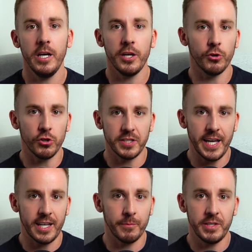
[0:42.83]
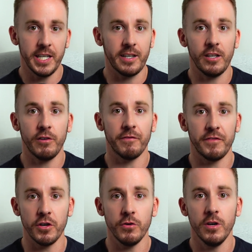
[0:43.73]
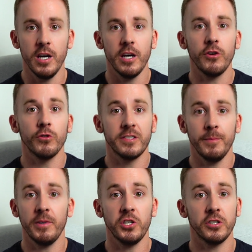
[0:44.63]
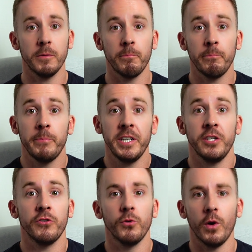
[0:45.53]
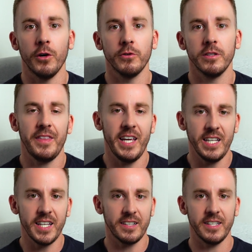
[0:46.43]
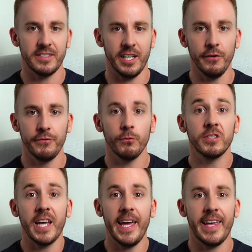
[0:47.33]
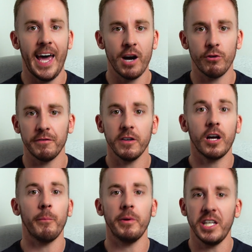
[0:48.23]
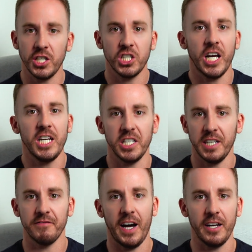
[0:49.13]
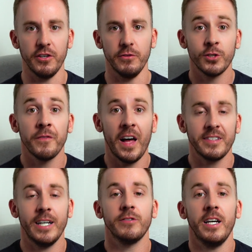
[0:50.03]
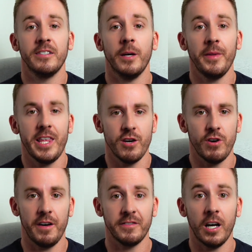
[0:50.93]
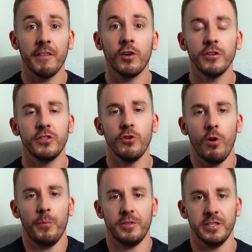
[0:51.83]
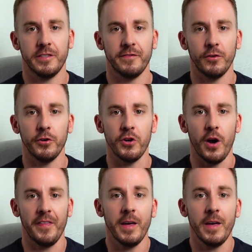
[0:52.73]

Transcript: You're not taking a particular view. You're simply just betting on the world, and the index itself will take care of companies changing in value. So if that sounds like something you're after, I've got two options for you, and they